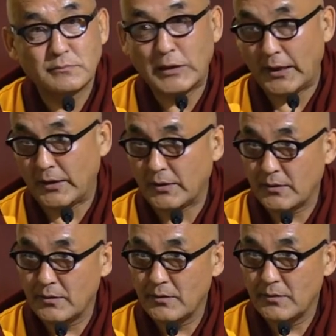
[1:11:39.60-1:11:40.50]
Like
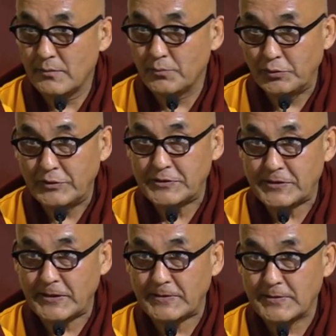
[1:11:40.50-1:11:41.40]
Buddha
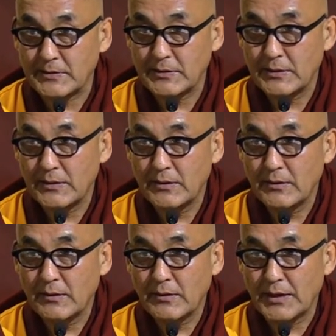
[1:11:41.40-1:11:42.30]
said,
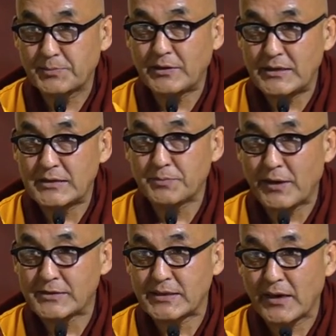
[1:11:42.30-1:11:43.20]
after his
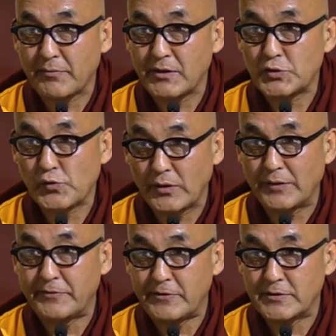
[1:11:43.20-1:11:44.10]
passing away,
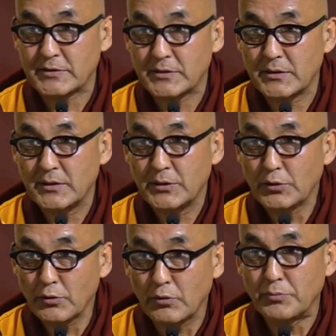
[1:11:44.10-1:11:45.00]
12 years,
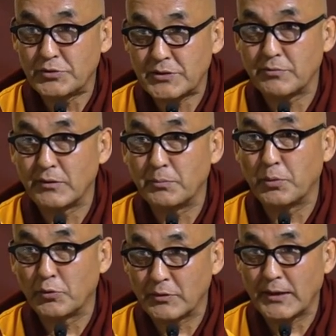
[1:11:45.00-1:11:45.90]
Guru Rinpoche will
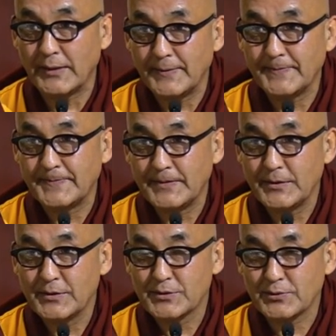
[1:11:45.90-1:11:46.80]
born.
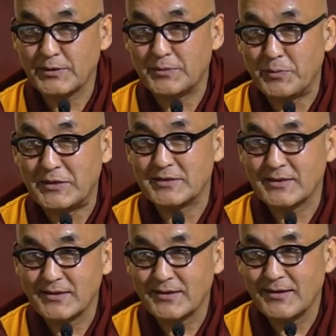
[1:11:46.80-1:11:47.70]
So it
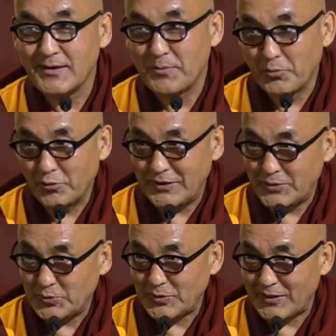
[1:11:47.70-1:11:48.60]
means more than
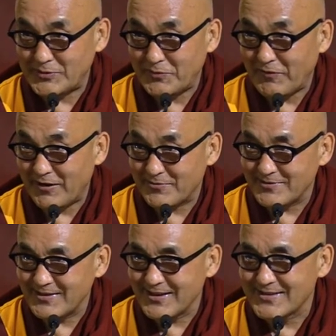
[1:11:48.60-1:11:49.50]

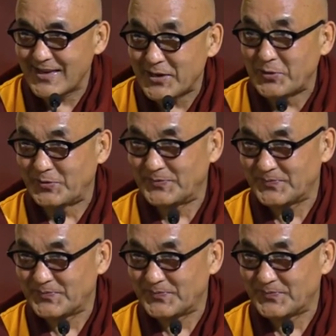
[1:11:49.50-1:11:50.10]
2,500 years ago.